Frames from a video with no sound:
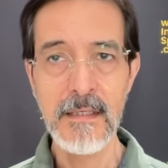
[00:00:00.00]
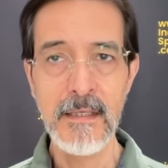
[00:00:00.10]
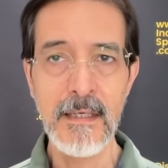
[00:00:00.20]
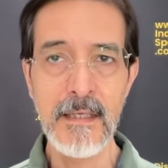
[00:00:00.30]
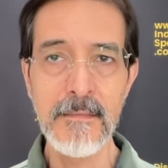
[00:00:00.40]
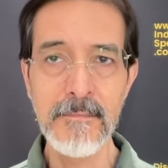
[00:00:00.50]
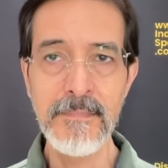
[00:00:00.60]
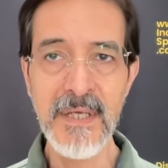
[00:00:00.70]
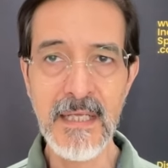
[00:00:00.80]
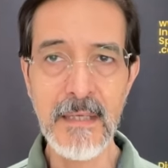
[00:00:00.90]
um,
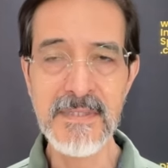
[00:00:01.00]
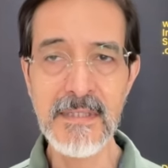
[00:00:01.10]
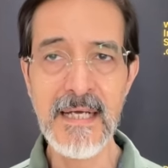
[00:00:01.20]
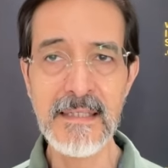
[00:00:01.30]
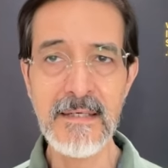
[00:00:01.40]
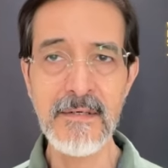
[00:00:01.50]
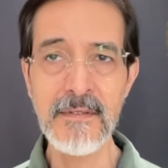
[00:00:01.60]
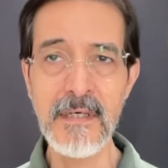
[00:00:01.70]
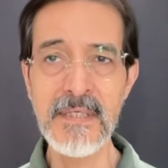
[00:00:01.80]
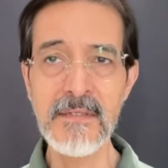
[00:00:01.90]
pick up slack now
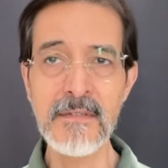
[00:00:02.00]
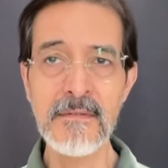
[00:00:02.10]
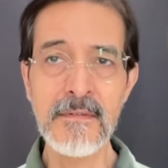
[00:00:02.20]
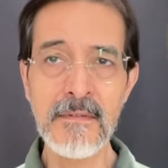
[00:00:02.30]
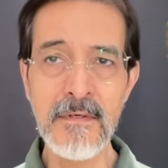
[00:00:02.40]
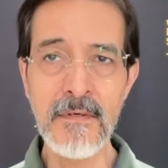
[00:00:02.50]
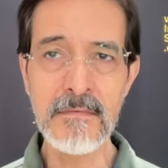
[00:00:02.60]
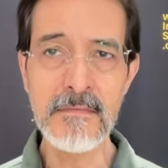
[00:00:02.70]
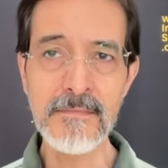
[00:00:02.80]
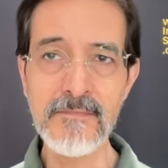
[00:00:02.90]
i mean gold